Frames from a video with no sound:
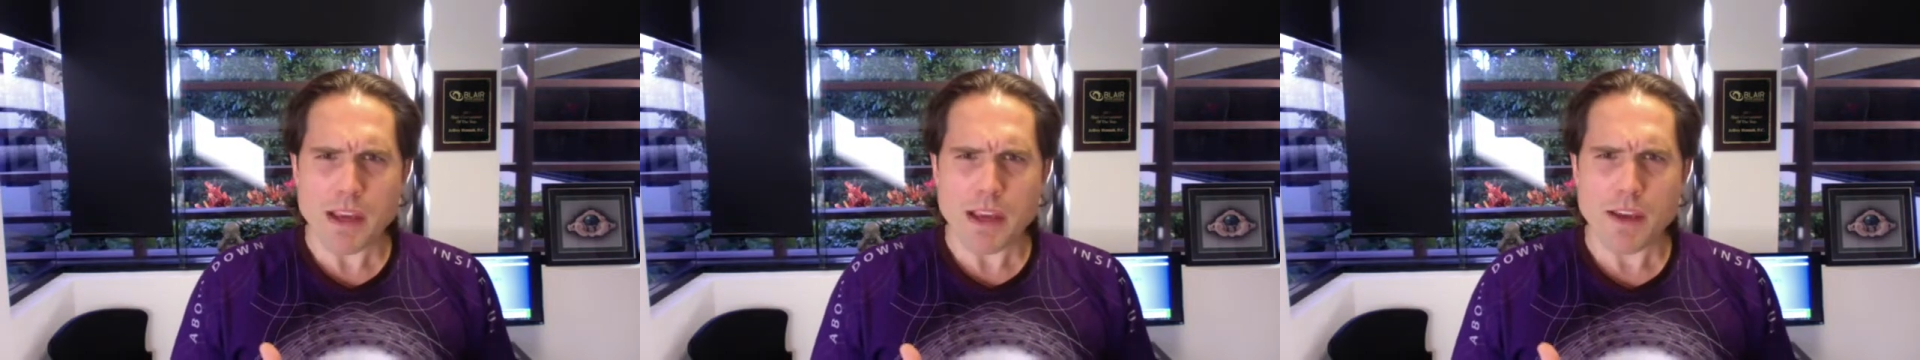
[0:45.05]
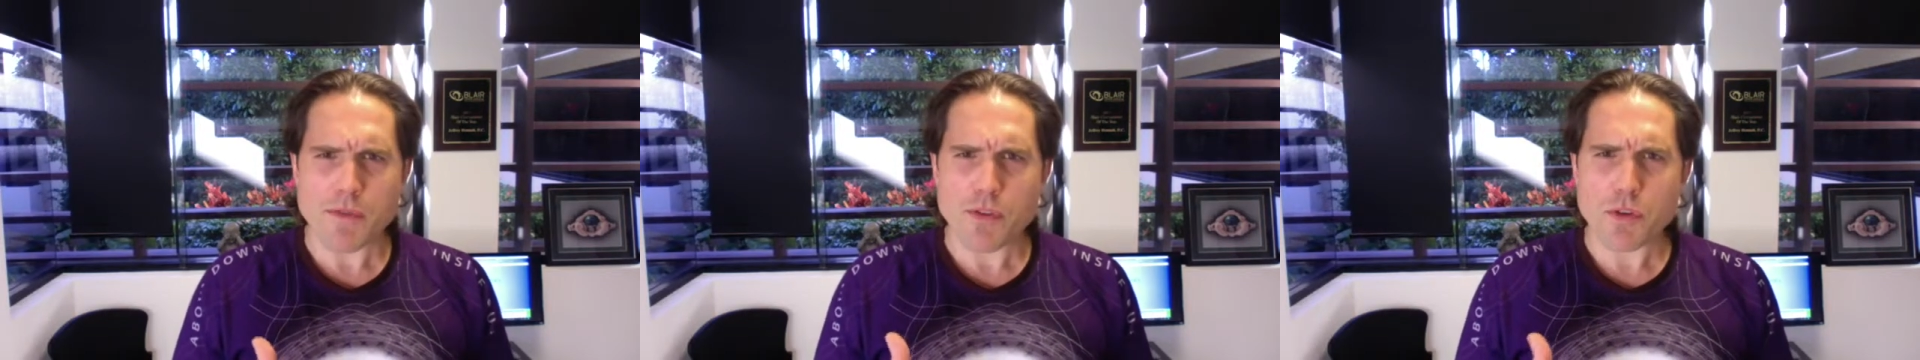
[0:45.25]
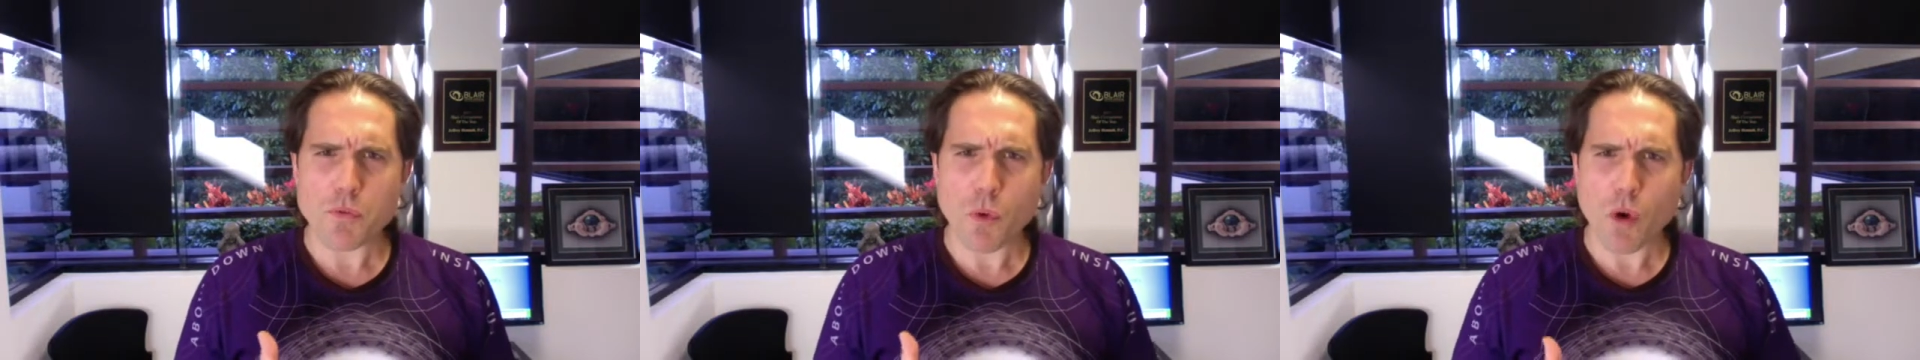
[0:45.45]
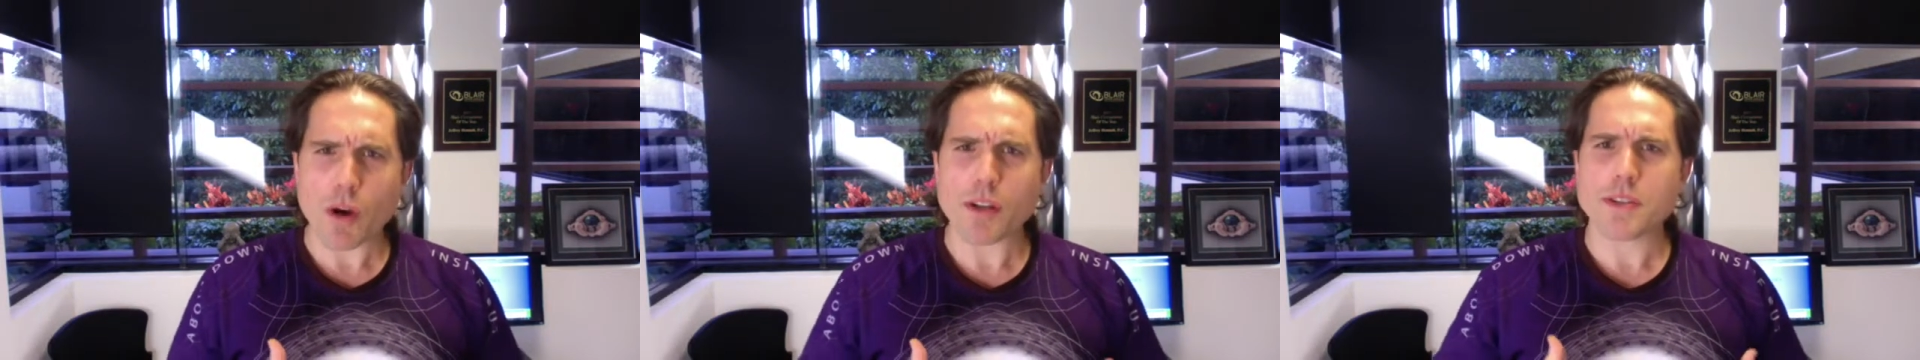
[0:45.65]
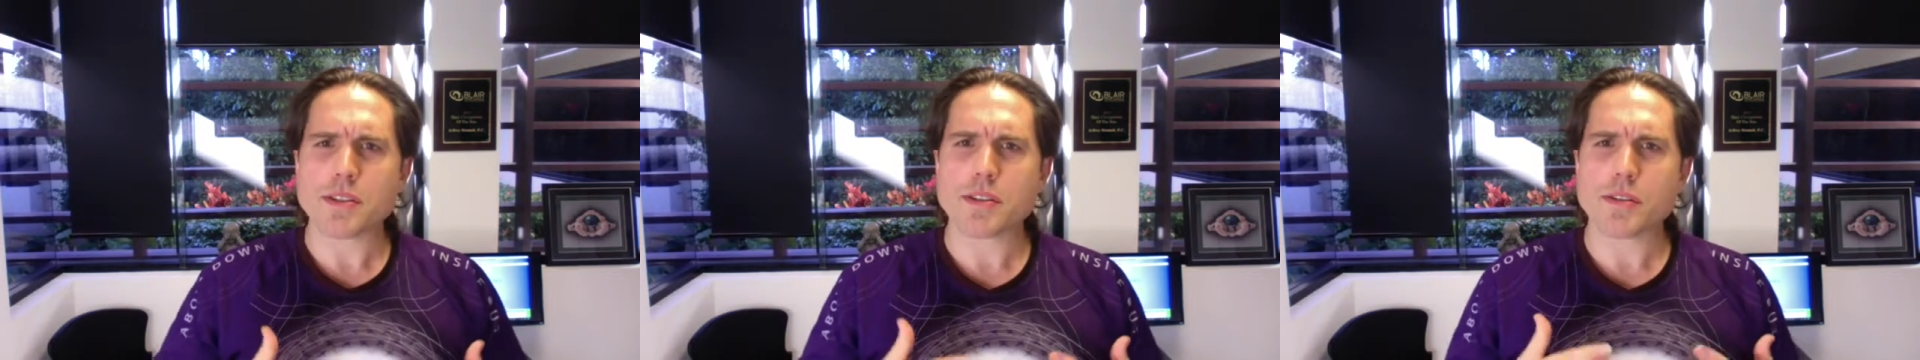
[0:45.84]
if you
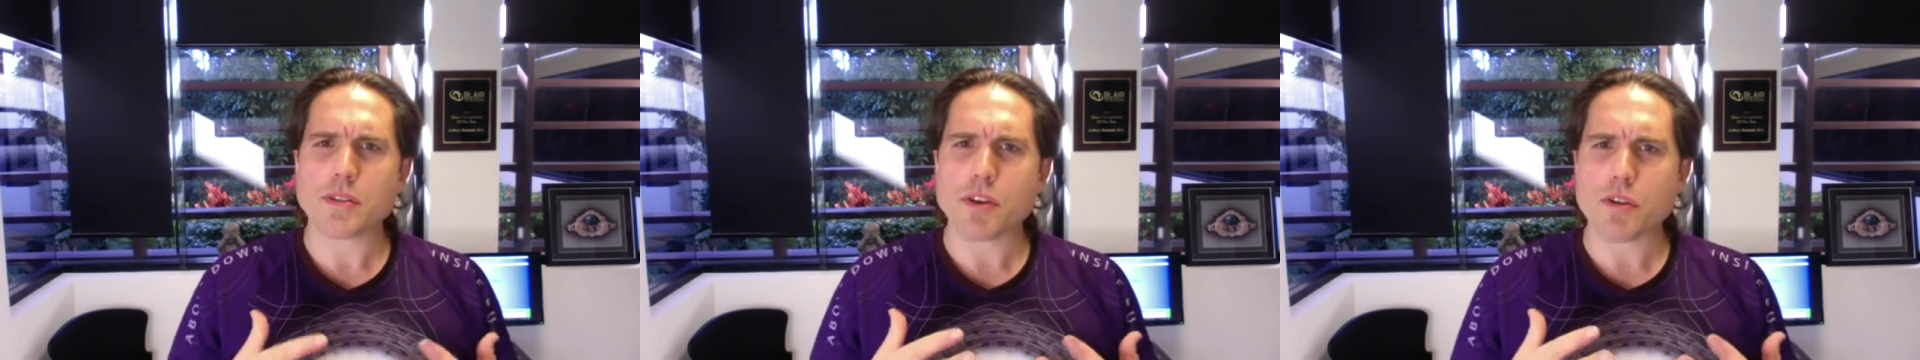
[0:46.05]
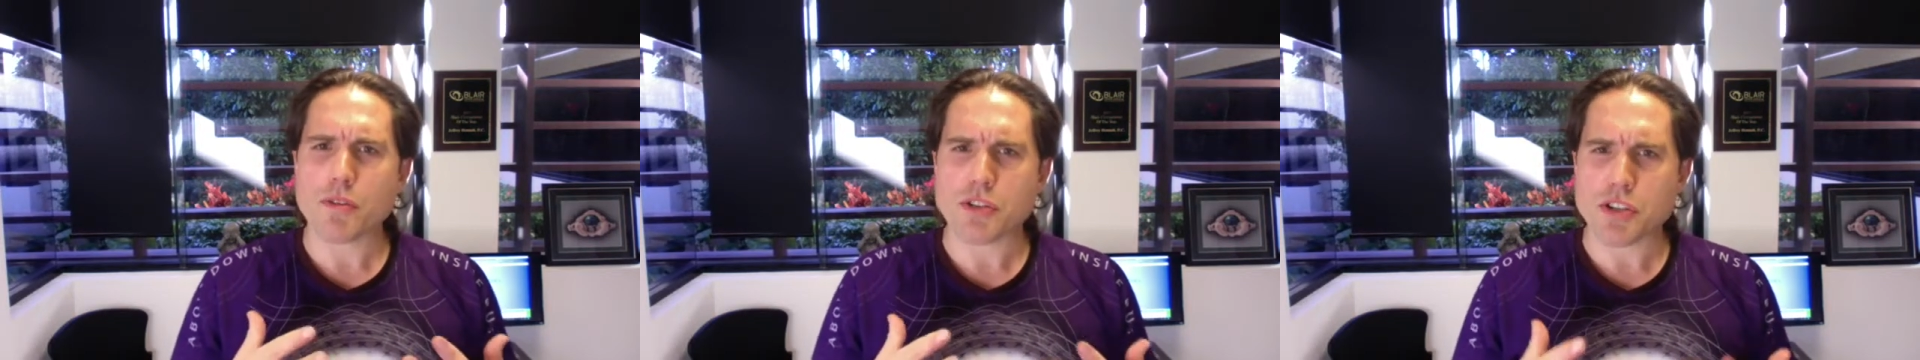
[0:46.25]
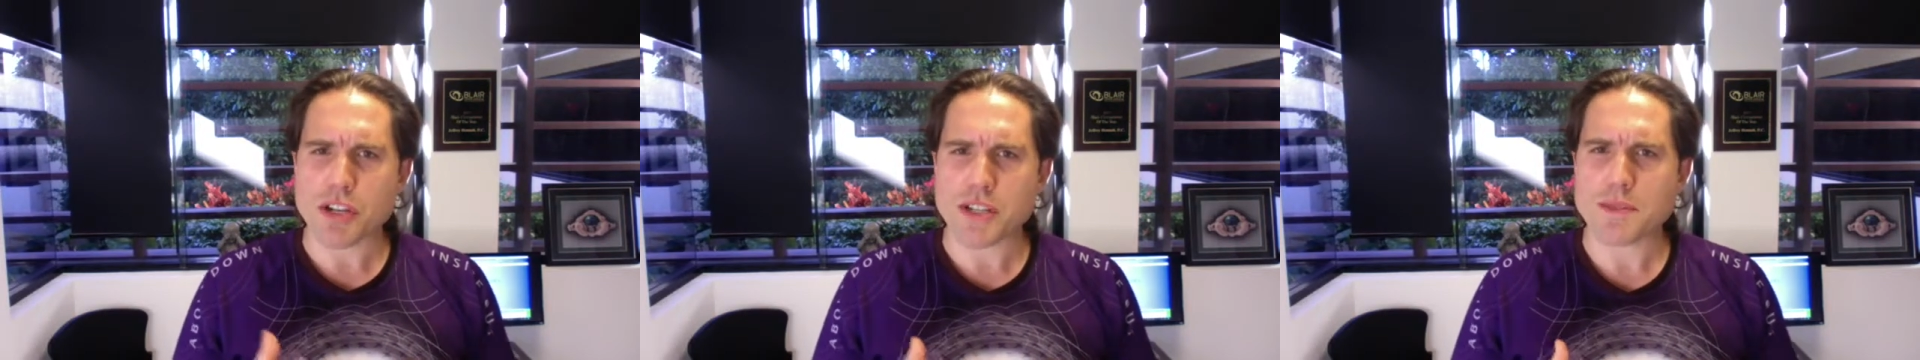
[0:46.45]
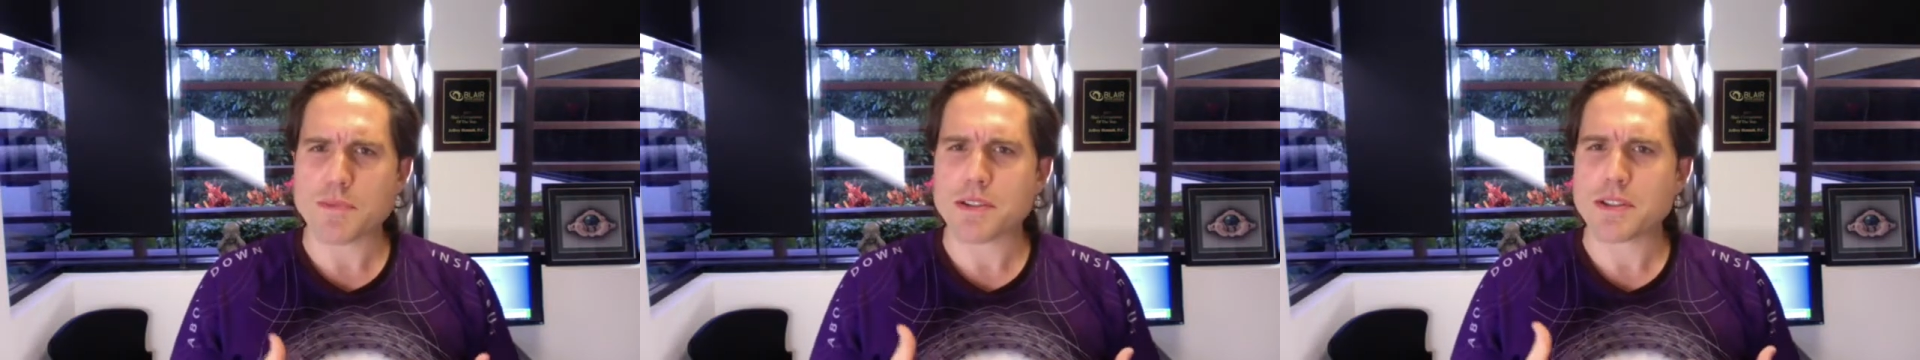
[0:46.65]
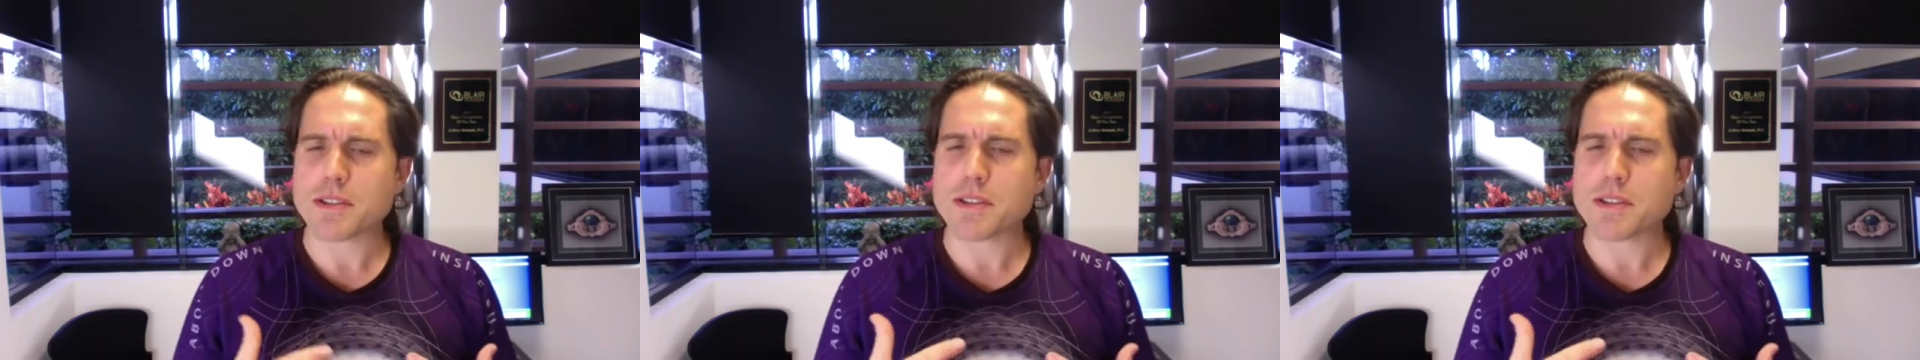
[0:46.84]
want your adjustments